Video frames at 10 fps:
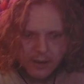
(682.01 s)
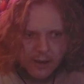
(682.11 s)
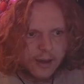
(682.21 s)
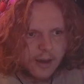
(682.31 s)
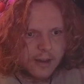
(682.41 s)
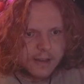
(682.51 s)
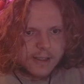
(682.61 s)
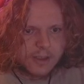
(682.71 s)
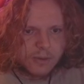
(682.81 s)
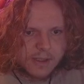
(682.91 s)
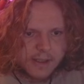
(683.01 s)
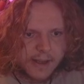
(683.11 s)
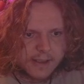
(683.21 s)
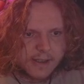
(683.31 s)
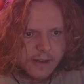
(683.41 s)
Let's see, what's
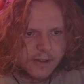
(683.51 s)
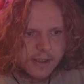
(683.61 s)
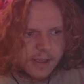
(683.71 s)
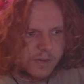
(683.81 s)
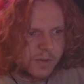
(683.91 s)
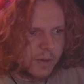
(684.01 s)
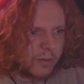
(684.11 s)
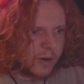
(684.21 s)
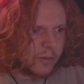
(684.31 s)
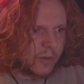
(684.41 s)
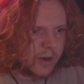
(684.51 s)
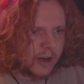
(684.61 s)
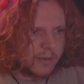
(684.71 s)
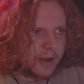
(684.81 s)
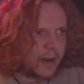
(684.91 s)
next? Now this seems to be one of the more
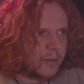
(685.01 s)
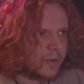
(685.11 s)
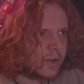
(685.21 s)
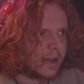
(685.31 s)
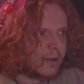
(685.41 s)
common combos.